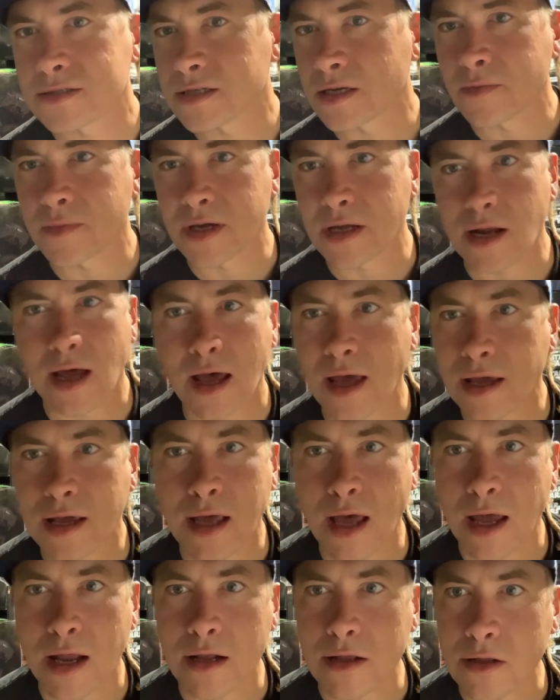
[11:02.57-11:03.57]
I mean, I
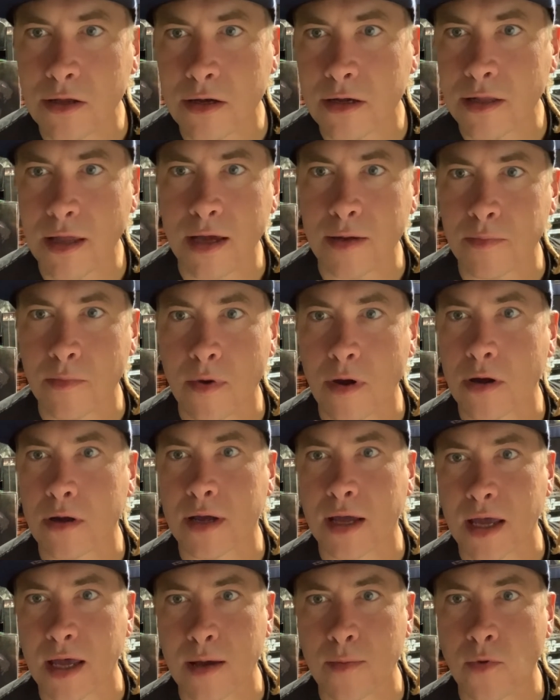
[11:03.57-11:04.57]
kind of look like Mark
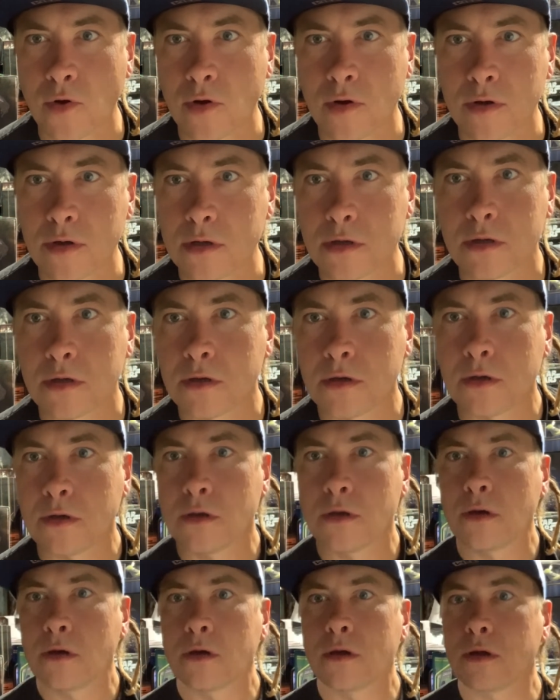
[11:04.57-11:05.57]
Hamill.
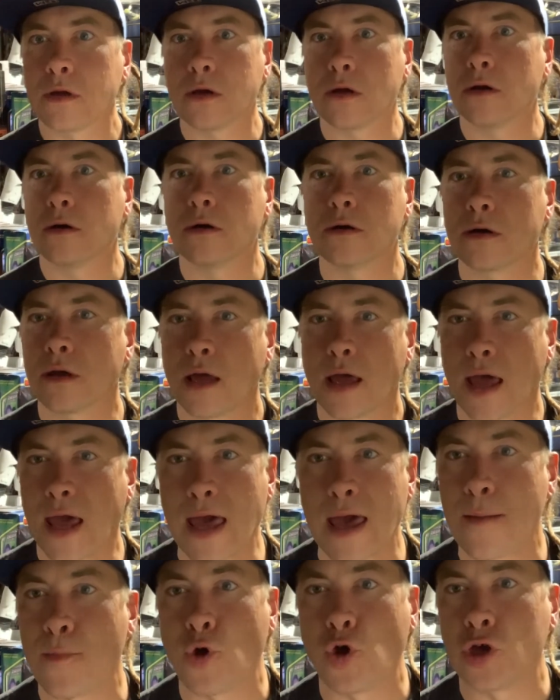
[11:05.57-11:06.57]
You know,
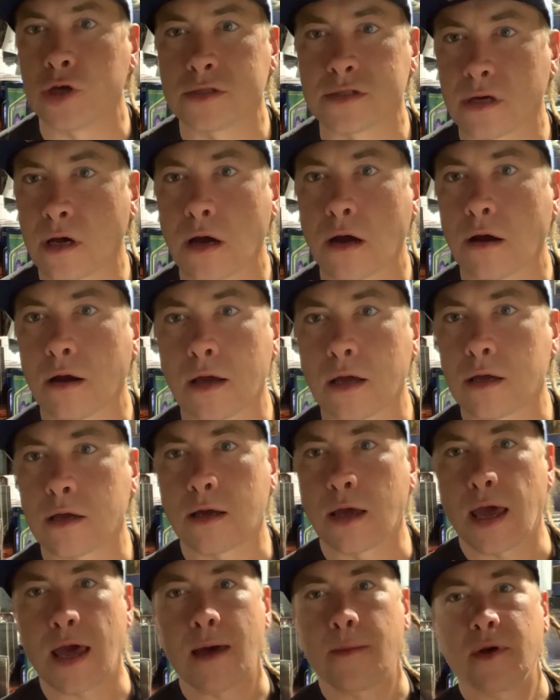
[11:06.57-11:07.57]
Hamill, sorry.
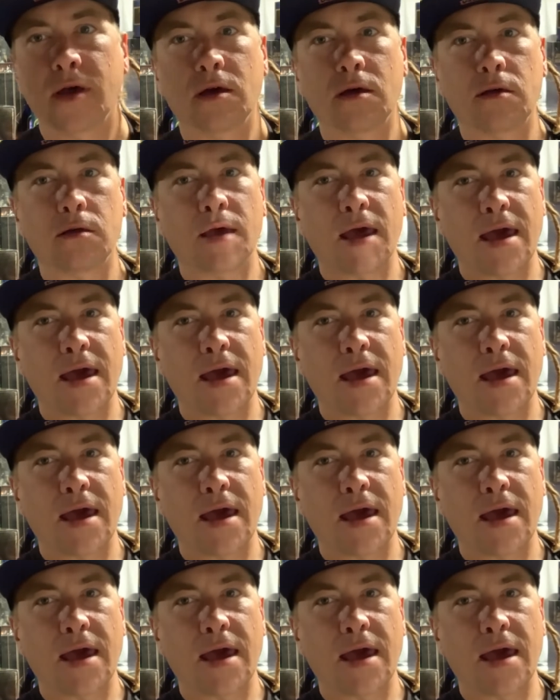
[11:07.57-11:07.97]
Hamill.